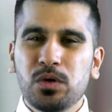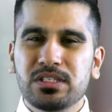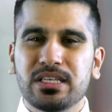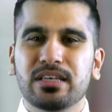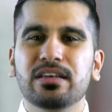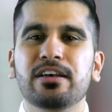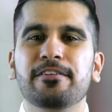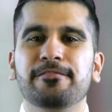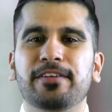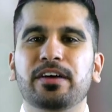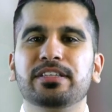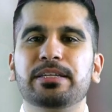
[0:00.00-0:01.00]
Water,
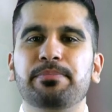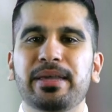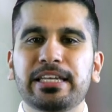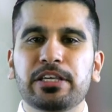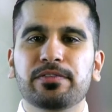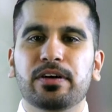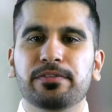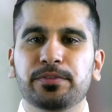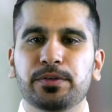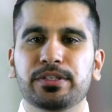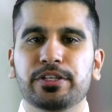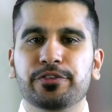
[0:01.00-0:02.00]
found in many of our
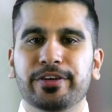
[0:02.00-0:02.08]
food